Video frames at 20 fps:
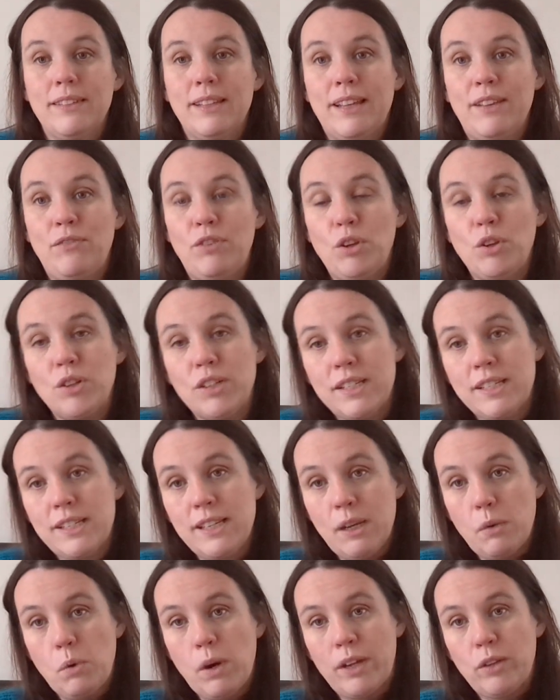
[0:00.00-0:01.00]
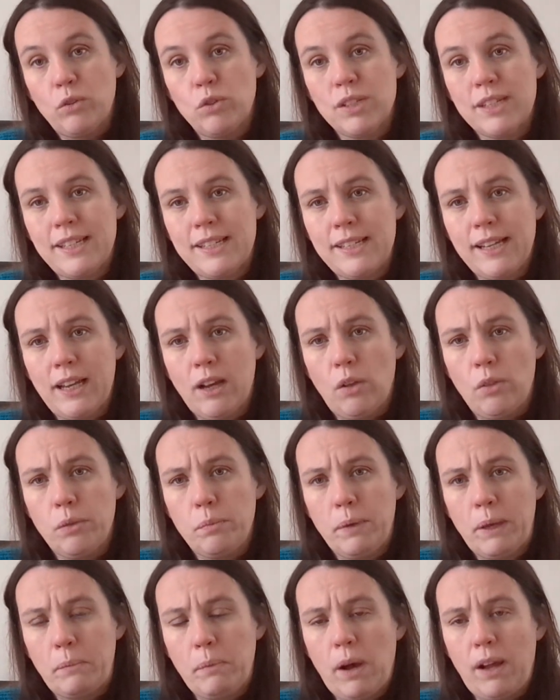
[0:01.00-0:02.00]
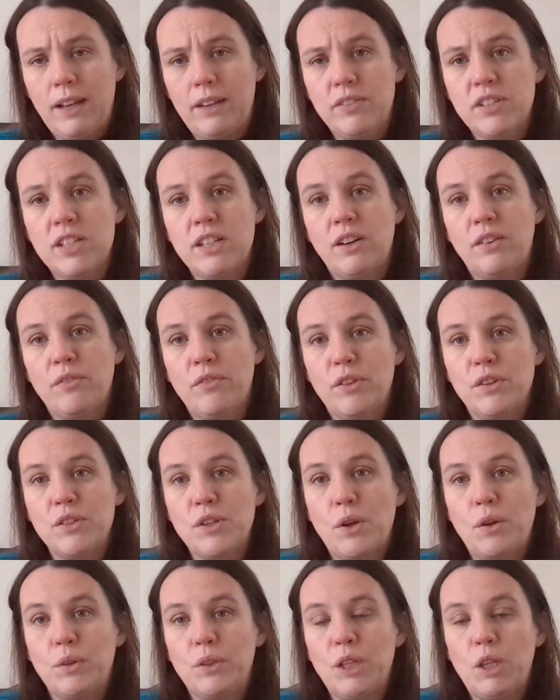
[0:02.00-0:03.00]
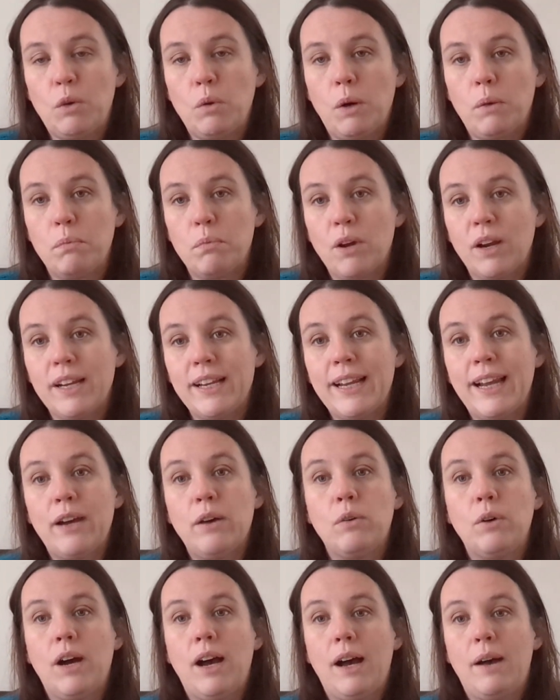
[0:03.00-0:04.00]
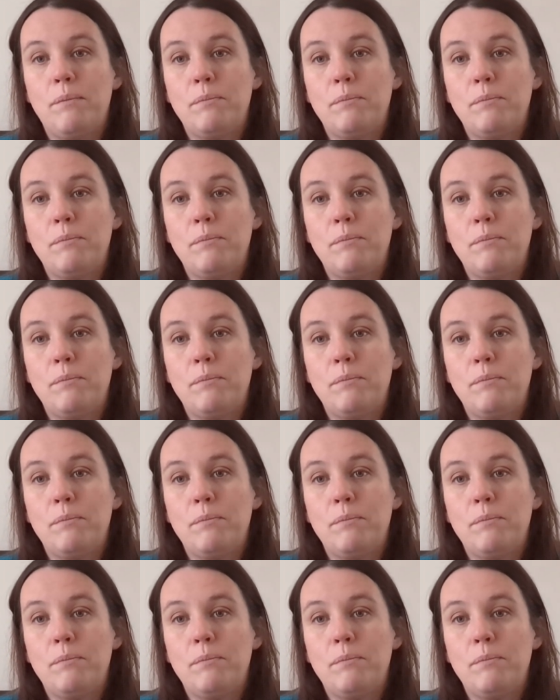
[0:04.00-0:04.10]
if you could see where you're sitting on the big pile of stuff that's holding you up right now,